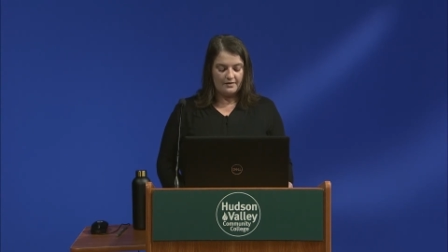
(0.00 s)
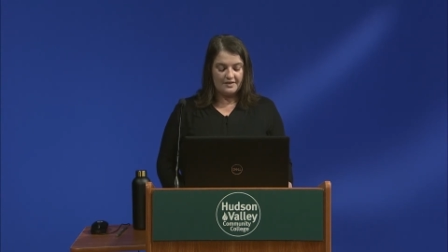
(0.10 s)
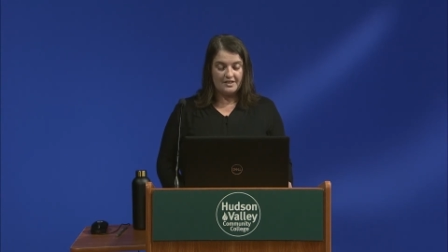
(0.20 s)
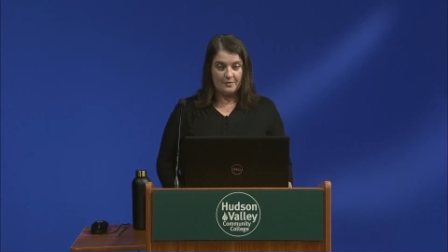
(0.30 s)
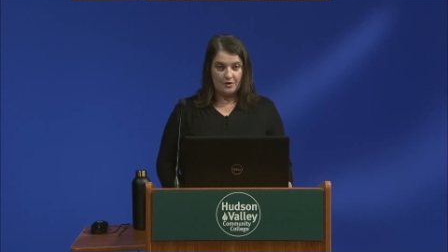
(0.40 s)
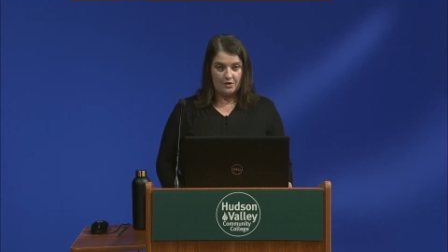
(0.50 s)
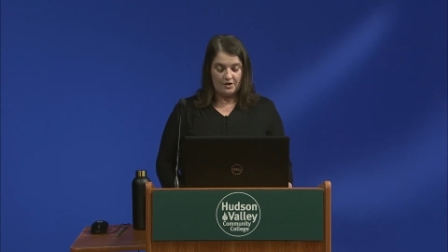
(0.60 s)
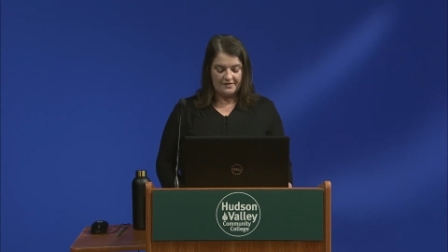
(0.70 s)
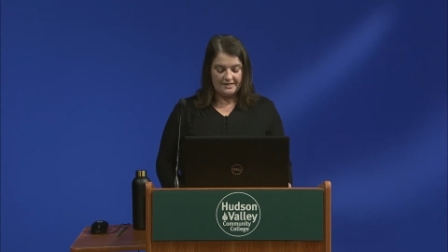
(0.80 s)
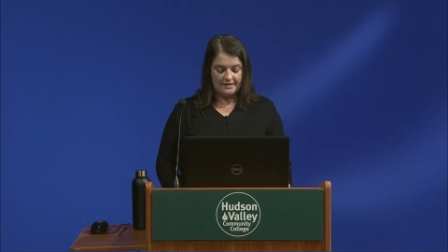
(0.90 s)
the typical
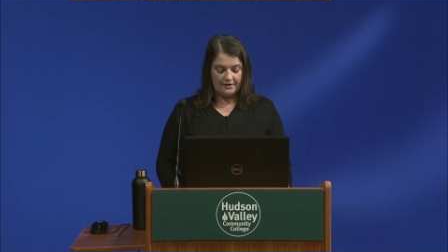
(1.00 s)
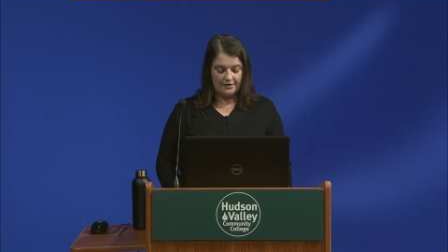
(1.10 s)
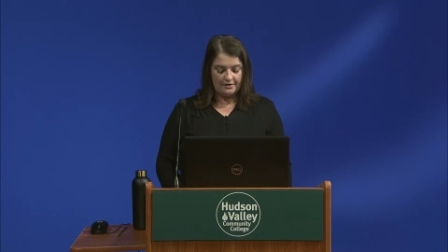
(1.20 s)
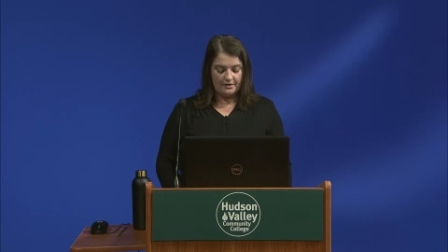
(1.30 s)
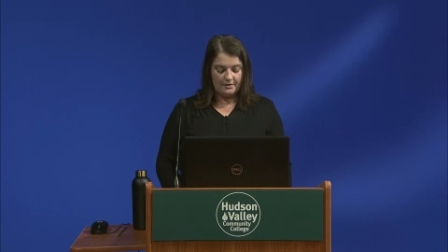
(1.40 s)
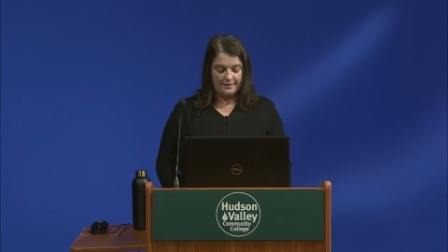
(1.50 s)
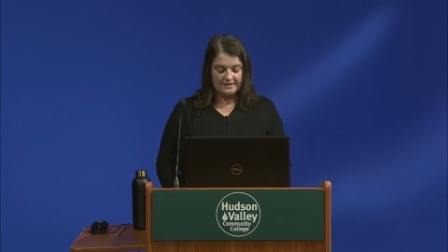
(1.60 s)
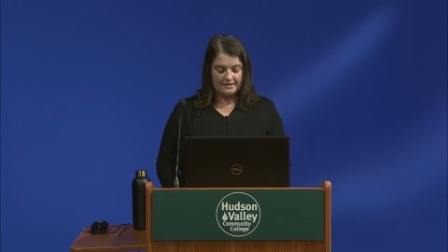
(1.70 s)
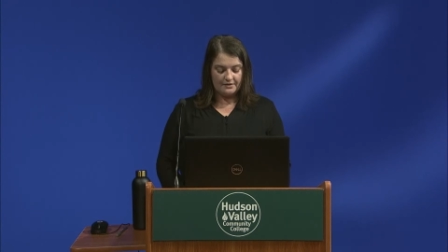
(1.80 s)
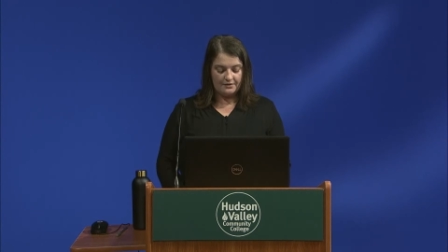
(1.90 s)
RV standard, but
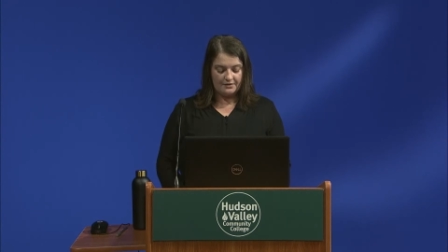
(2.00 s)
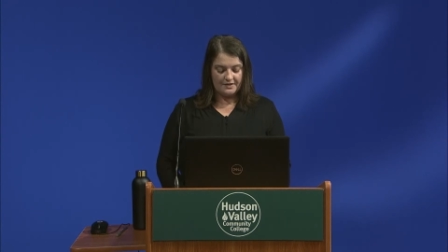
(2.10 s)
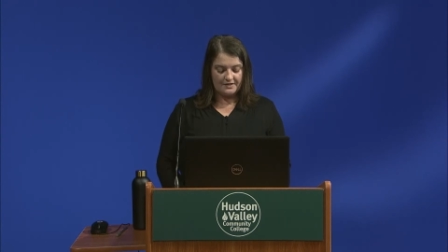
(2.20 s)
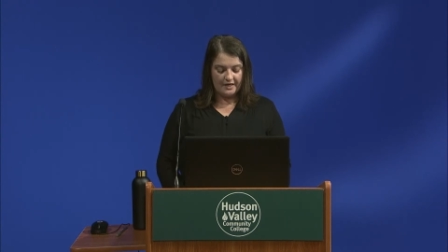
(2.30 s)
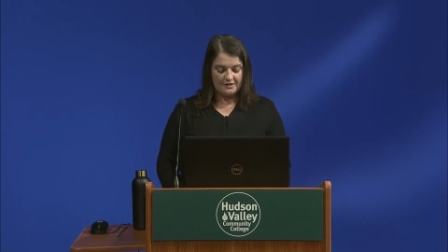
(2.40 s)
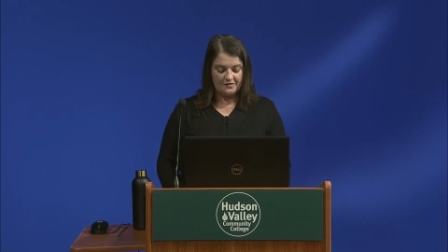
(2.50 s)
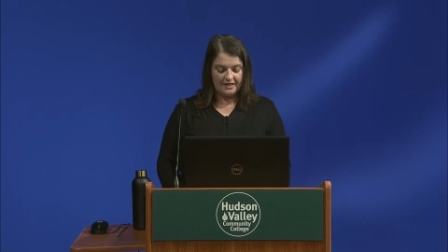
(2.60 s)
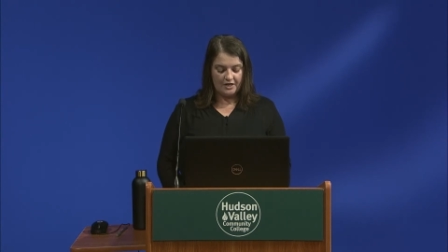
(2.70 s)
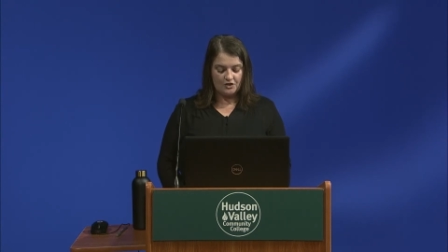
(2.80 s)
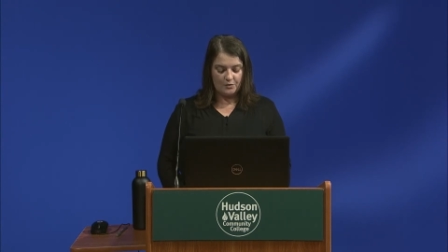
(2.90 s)
still, this
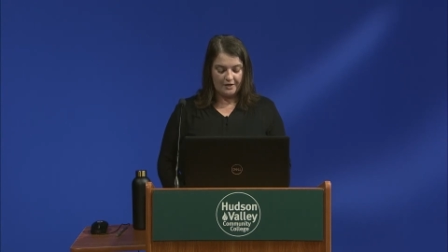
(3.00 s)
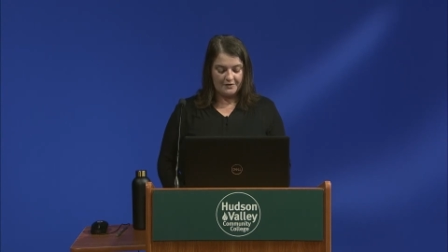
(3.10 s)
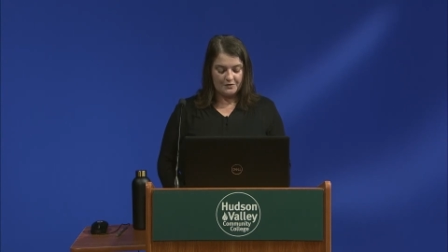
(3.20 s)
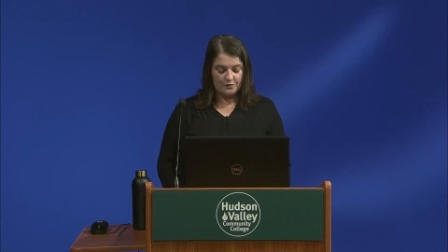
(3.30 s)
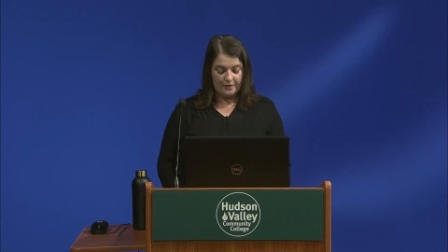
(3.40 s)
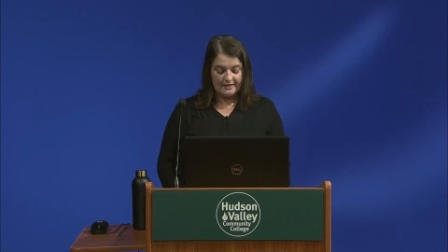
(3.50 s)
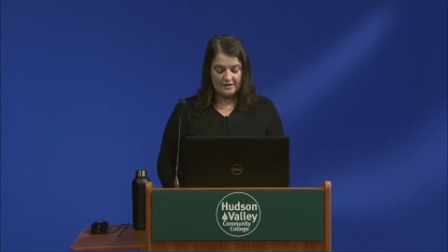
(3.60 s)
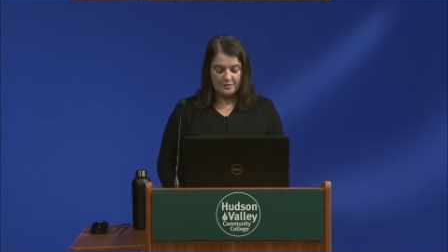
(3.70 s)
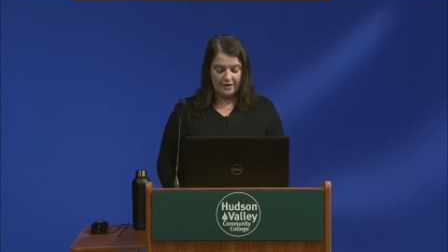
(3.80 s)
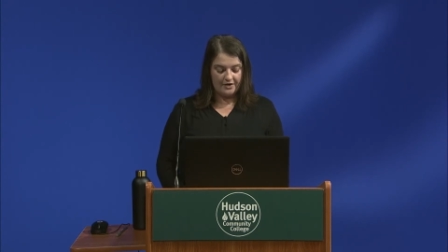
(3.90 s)
classification
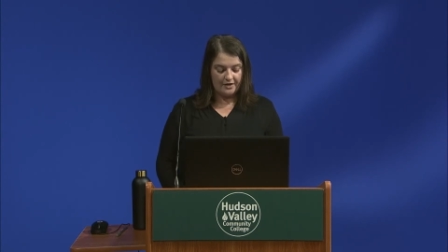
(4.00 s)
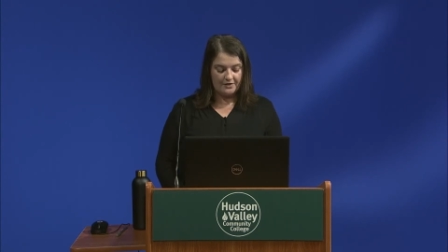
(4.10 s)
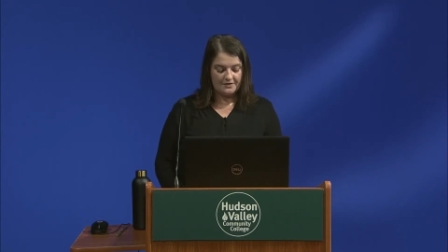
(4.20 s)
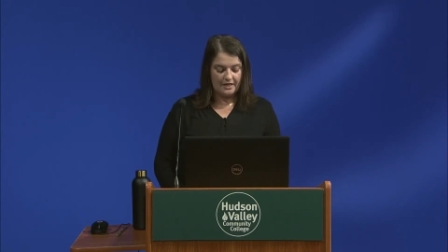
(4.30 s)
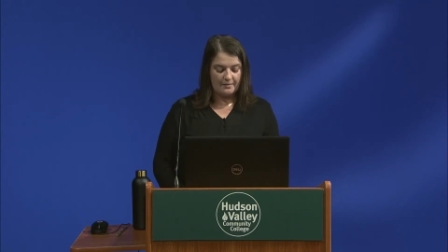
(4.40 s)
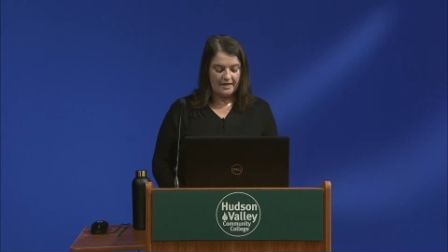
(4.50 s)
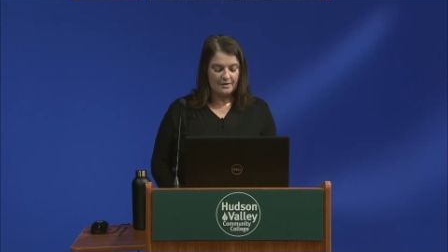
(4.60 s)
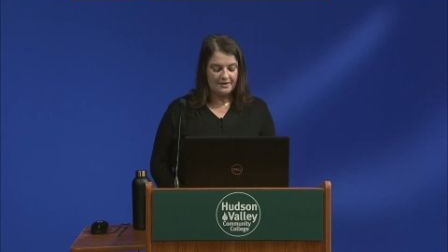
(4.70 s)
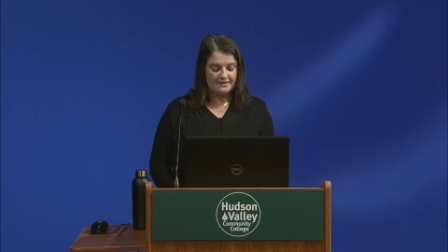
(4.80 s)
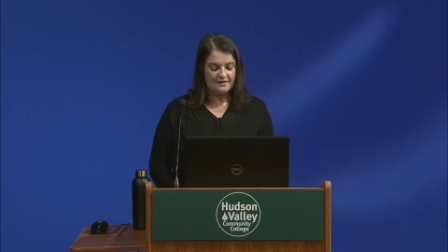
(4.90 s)
raises barriers in many
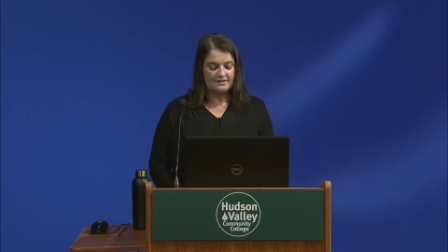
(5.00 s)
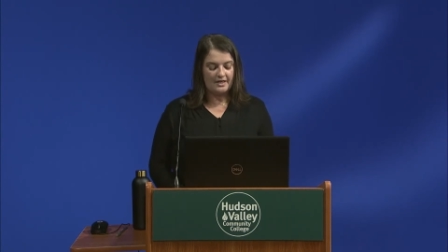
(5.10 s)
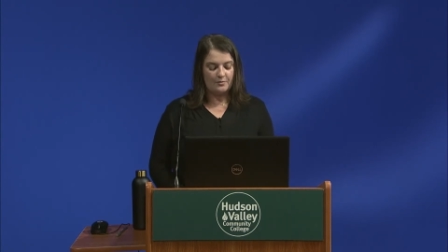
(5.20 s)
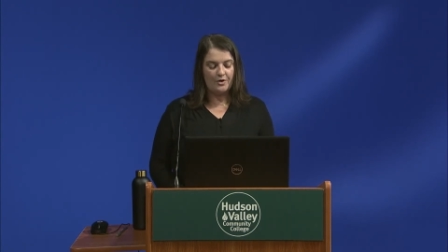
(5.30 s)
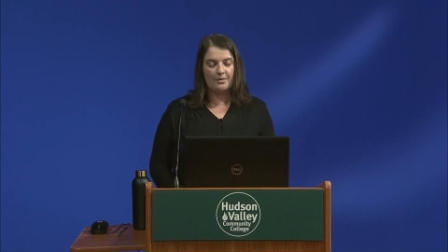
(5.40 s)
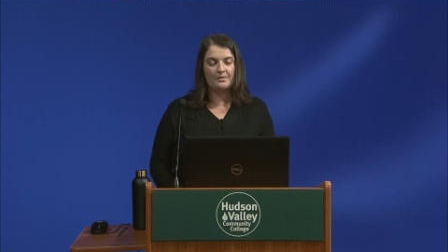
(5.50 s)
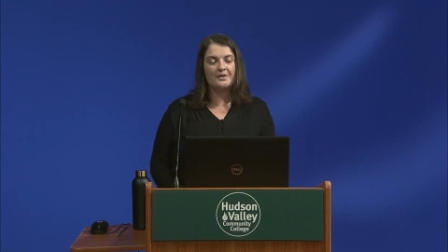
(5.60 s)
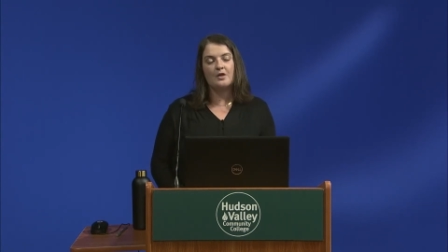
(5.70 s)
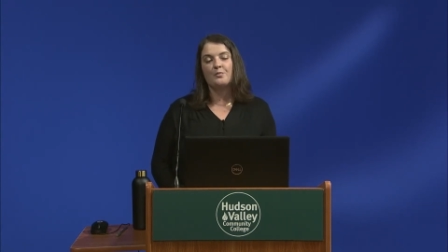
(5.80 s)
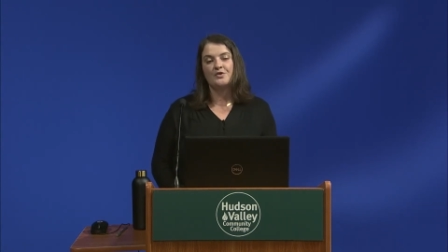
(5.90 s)
places and
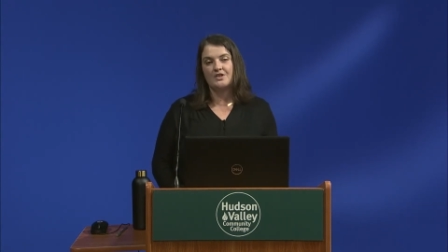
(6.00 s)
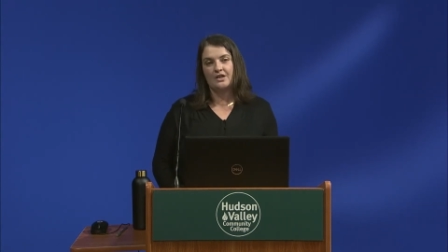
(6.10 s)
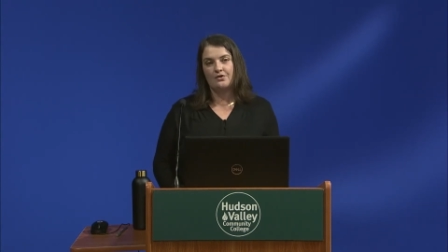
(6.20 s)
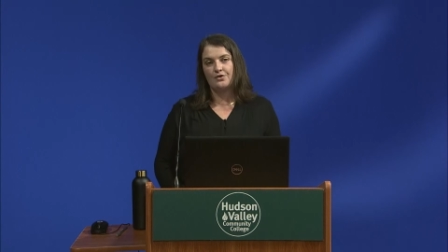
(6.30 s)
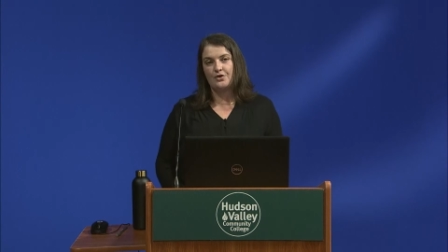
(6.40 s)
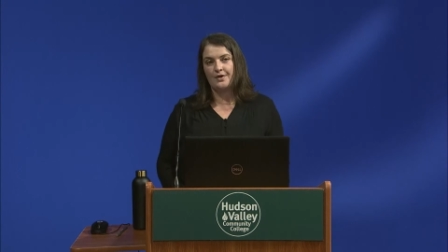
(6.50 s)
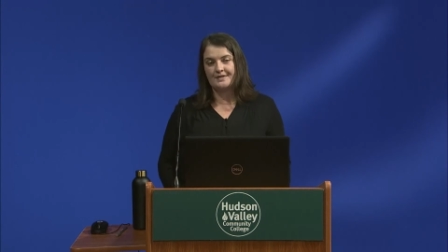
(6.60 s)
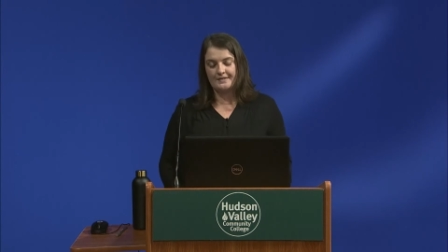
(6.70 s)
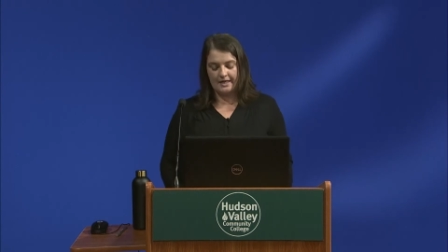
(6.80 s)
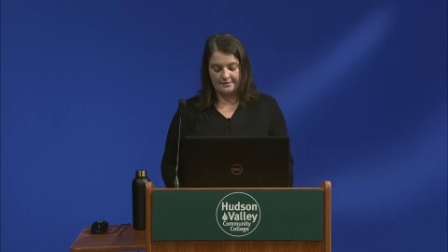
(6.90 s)
probably in particular New York
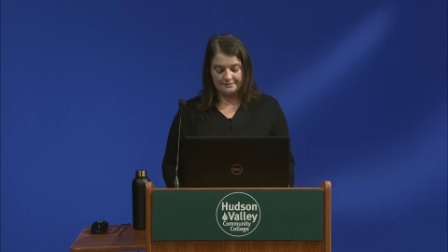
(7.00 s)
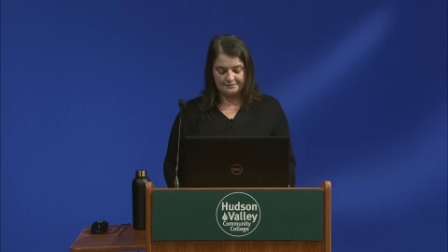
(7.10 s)
State.